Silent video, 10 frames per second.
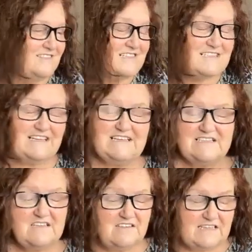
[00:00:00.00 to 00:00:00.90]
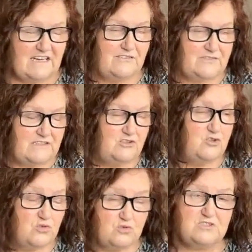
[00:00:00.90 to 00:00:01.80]
Honestly, it's like
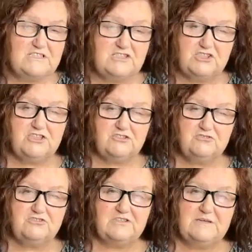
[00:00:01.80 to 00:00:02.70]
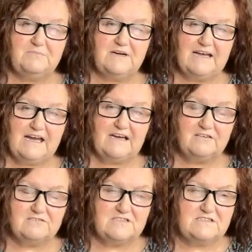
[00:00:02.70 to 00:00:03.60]
having naughty children in my
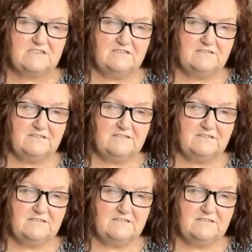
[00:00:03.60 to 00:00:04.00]
house.